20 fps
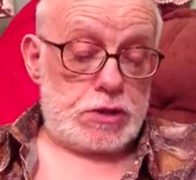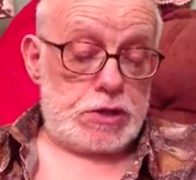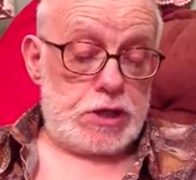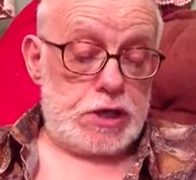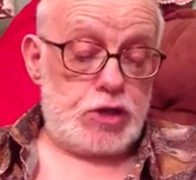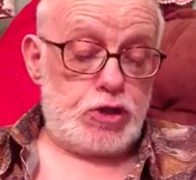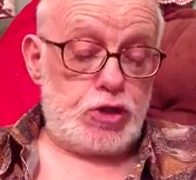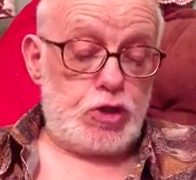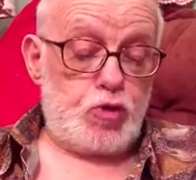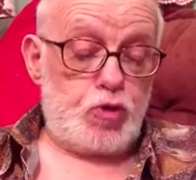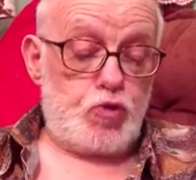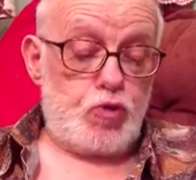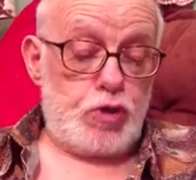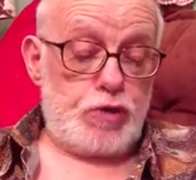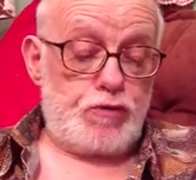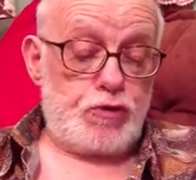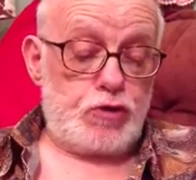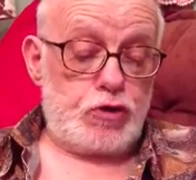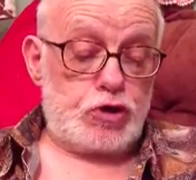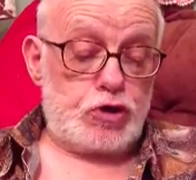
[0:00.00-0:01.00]
In the
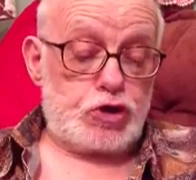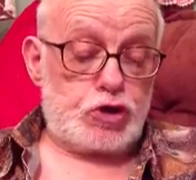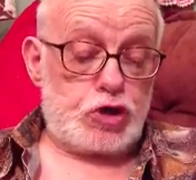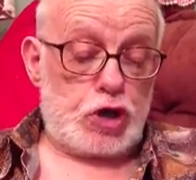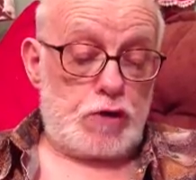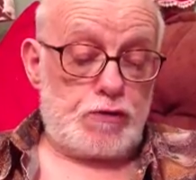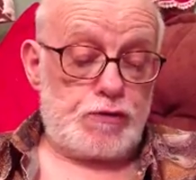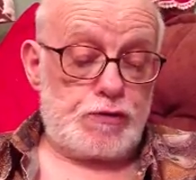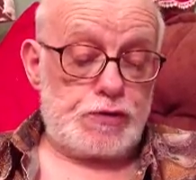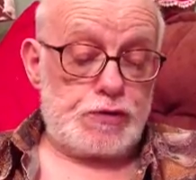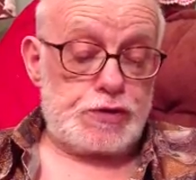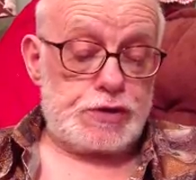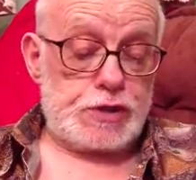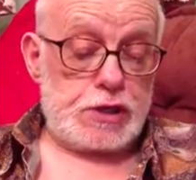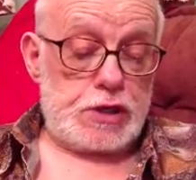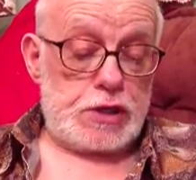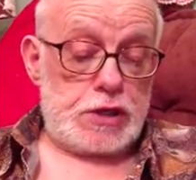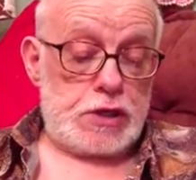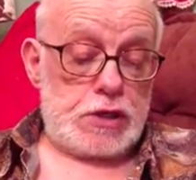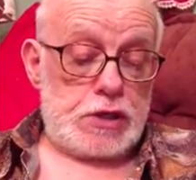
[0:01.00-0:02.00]
riven troughs
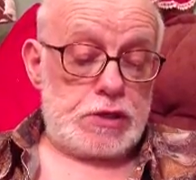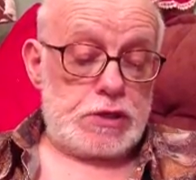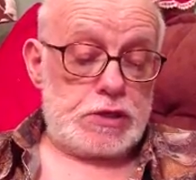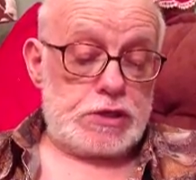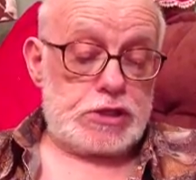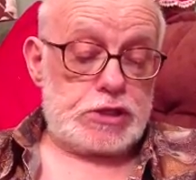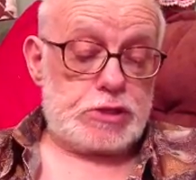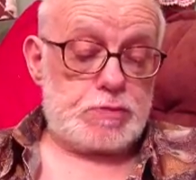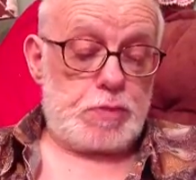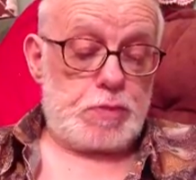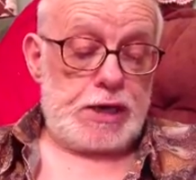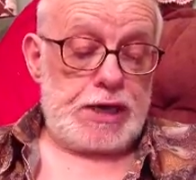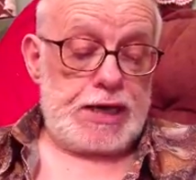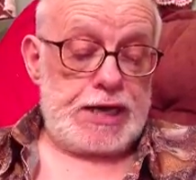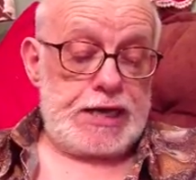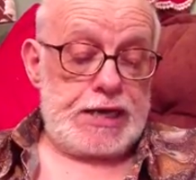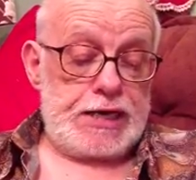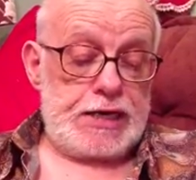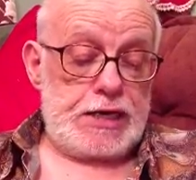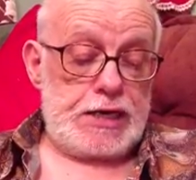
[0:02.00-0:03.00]
the
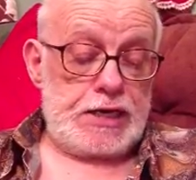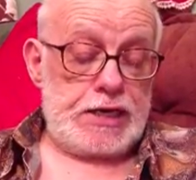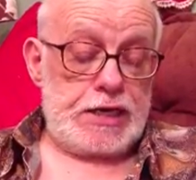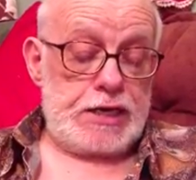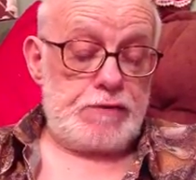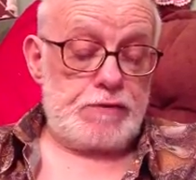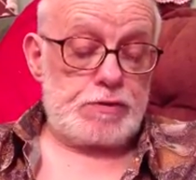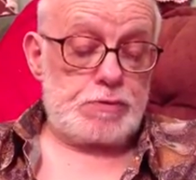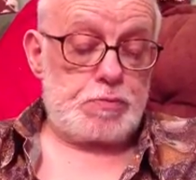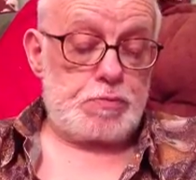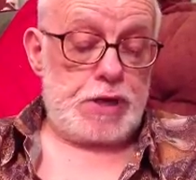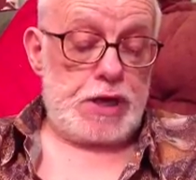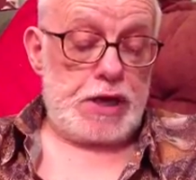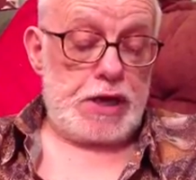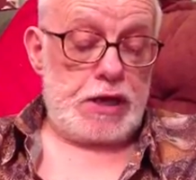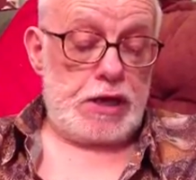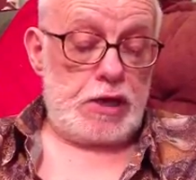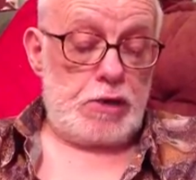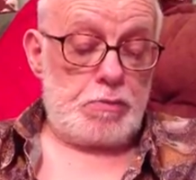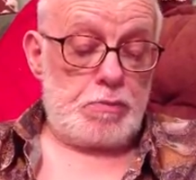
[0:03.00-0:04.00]
splayed leaves
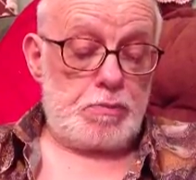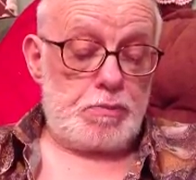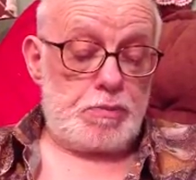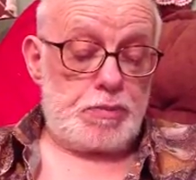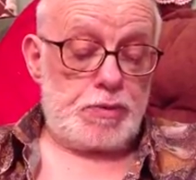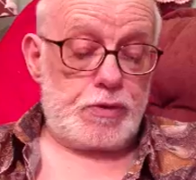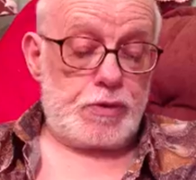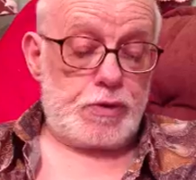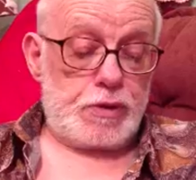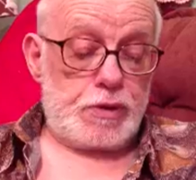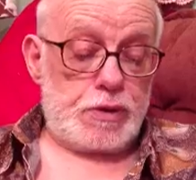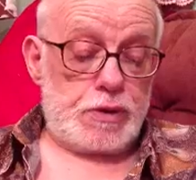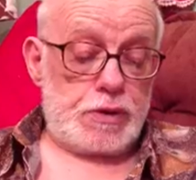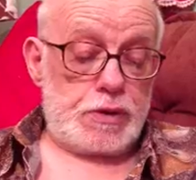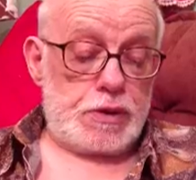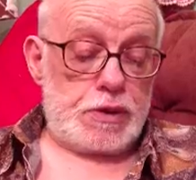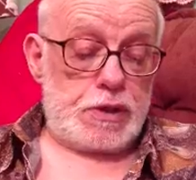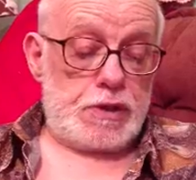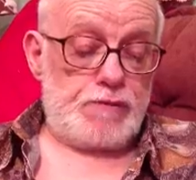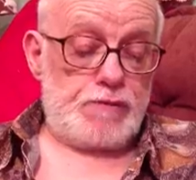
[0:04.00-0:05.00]
pile up,
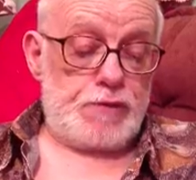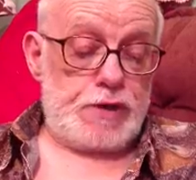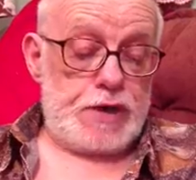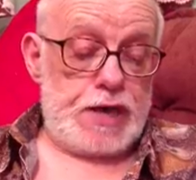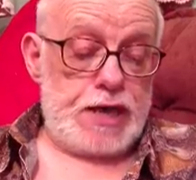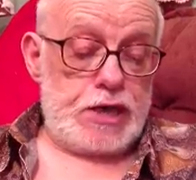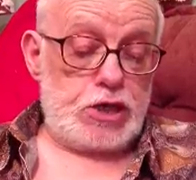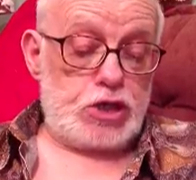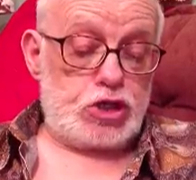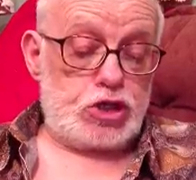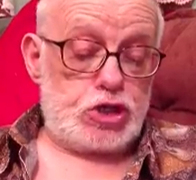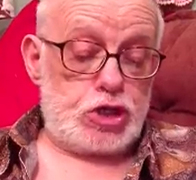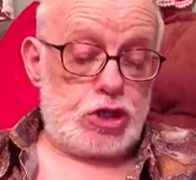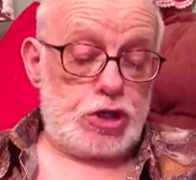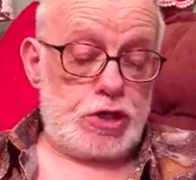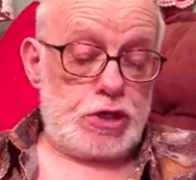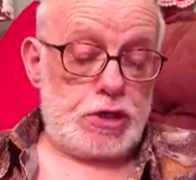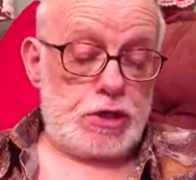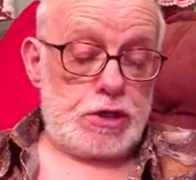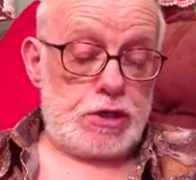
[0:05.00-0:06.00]
of
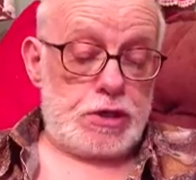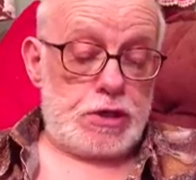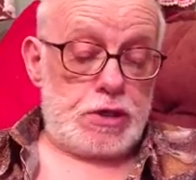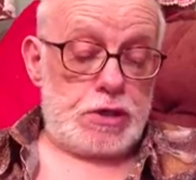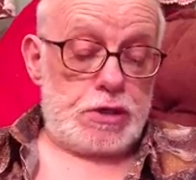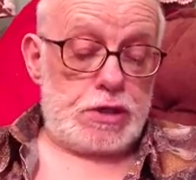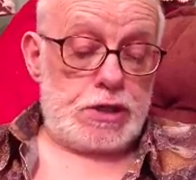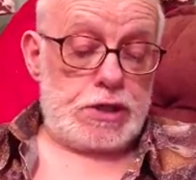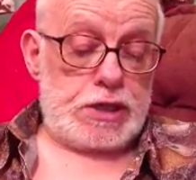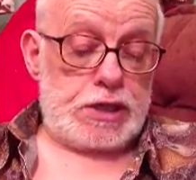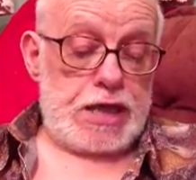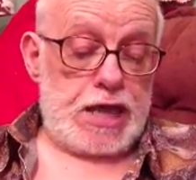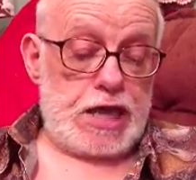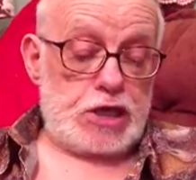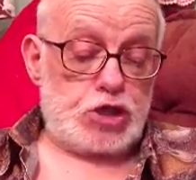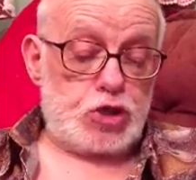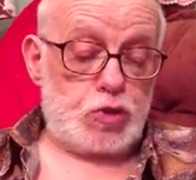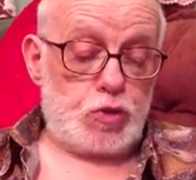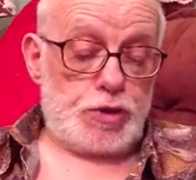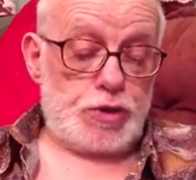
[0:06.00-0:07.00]
nature the
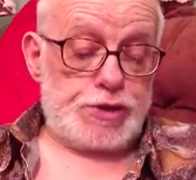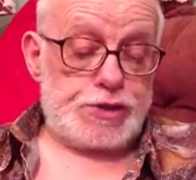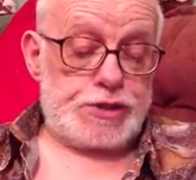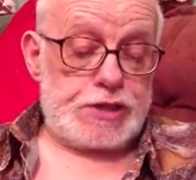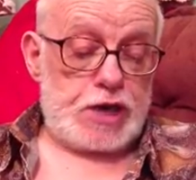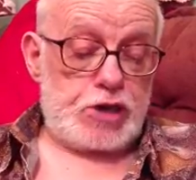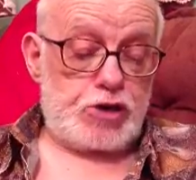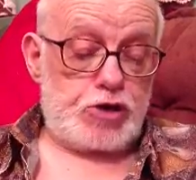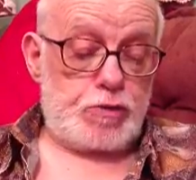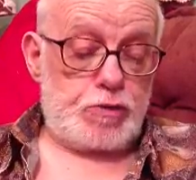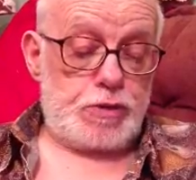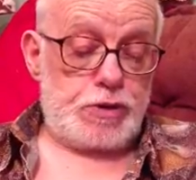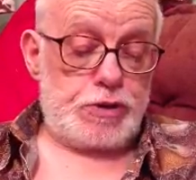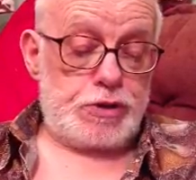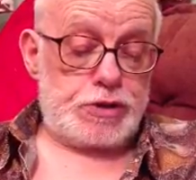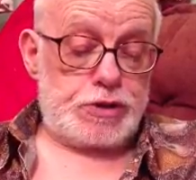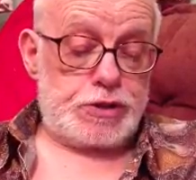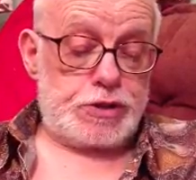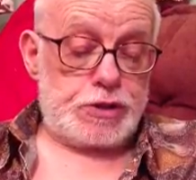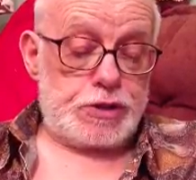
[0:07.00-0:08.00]
casual
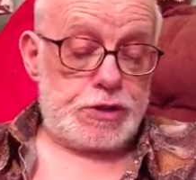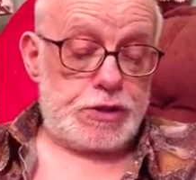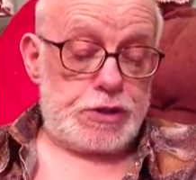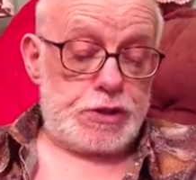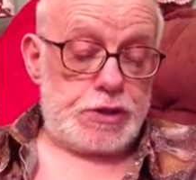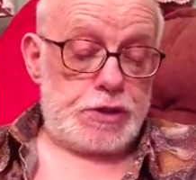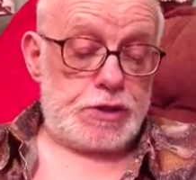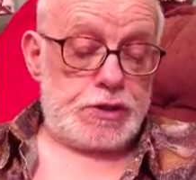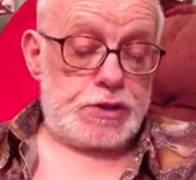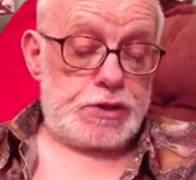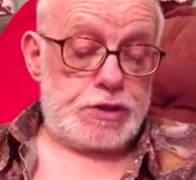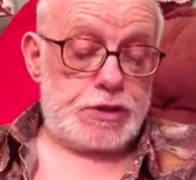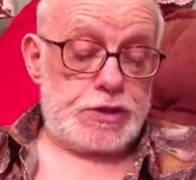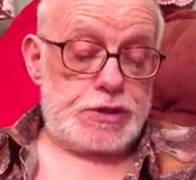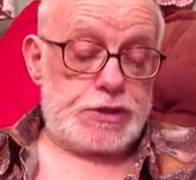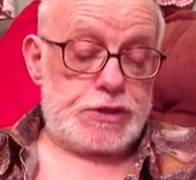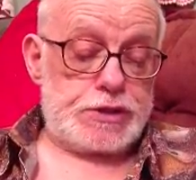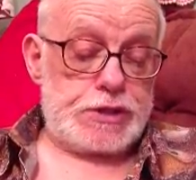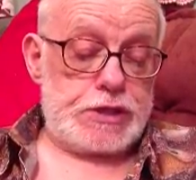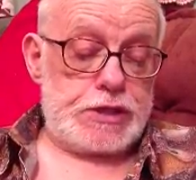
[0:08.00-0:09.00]
sacrament to the
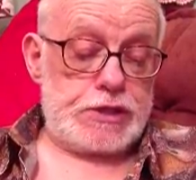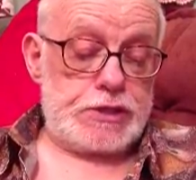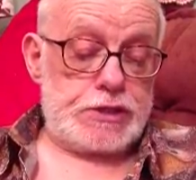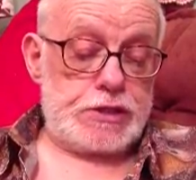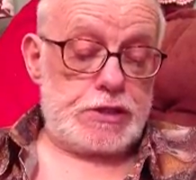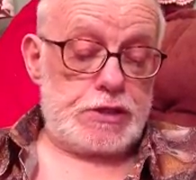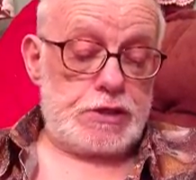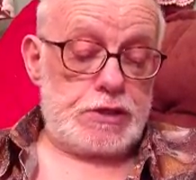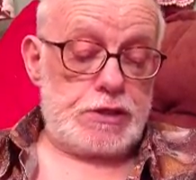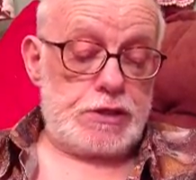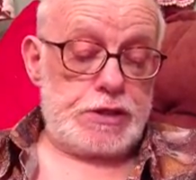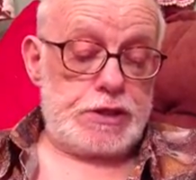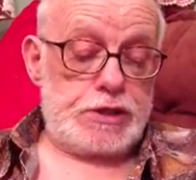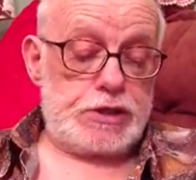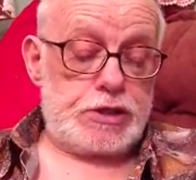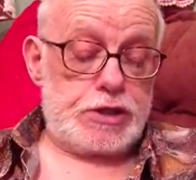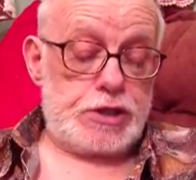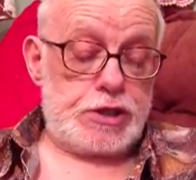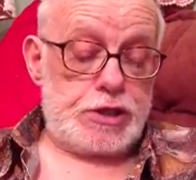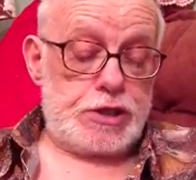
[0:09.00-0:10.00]
seasonal
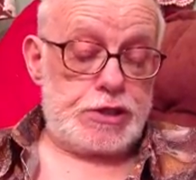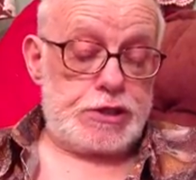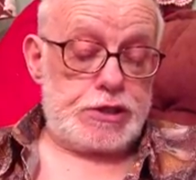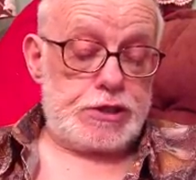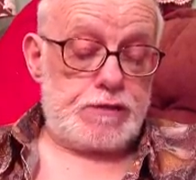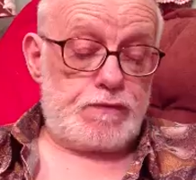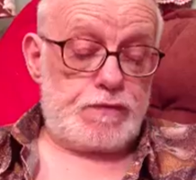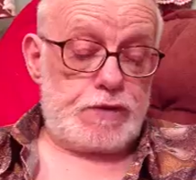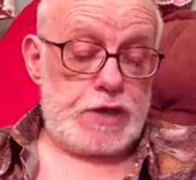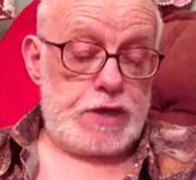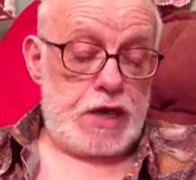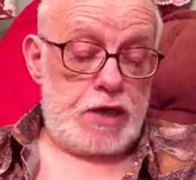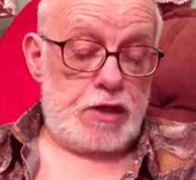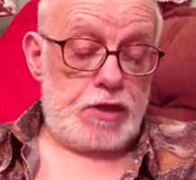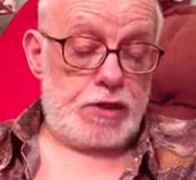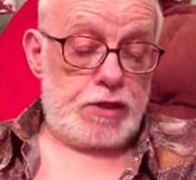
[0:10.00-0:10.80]
eternity of death.